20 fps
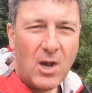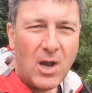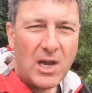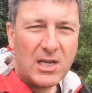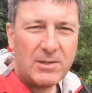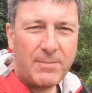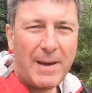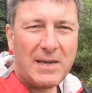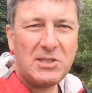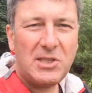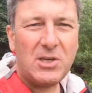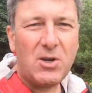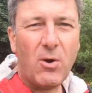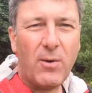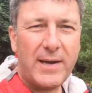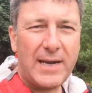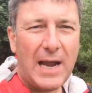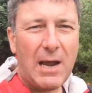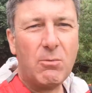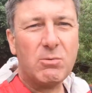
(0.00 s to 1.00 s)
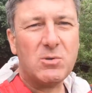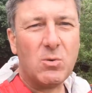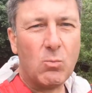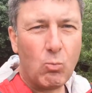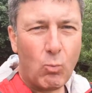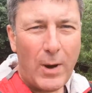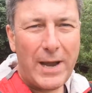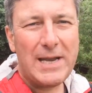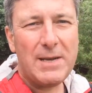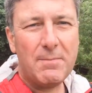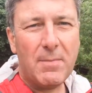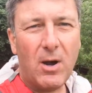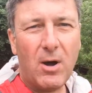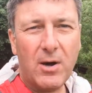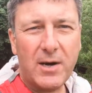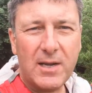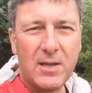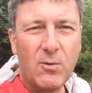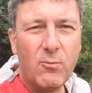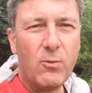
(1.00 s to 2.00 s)
So I'm actually going out and
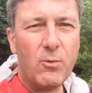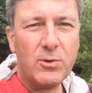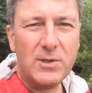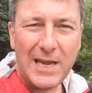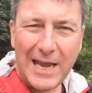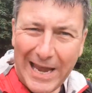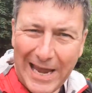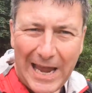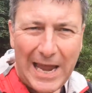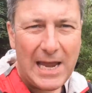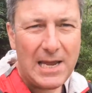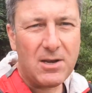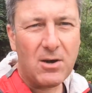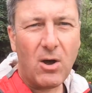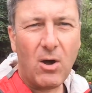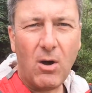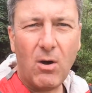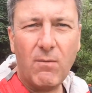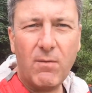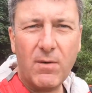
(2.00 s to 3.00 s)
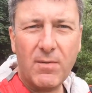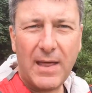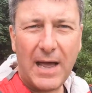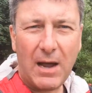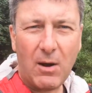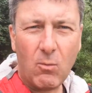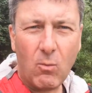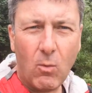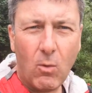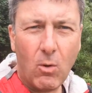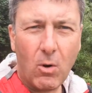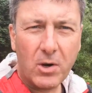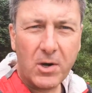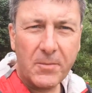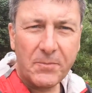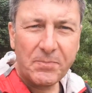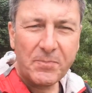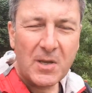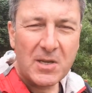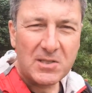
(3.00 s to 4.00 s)
waymarking the route ahead of that walk.
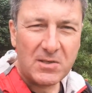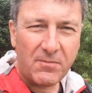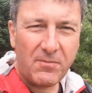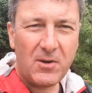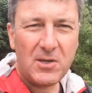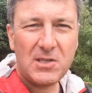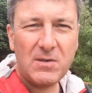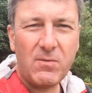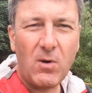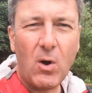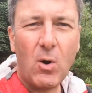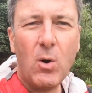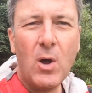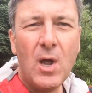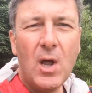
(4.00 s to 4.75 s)
So first of all,